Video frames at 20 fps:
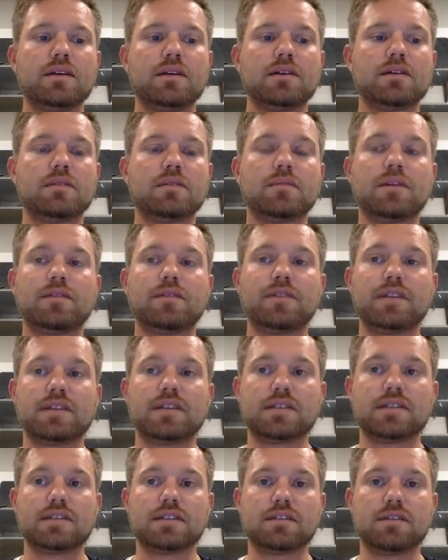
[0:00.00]
I think
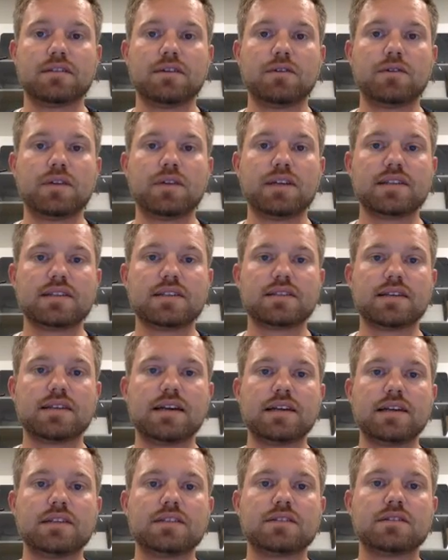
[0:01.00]
this is a very good
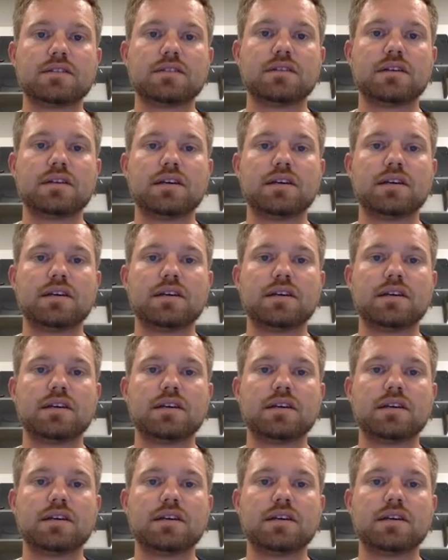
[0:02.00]
exercise,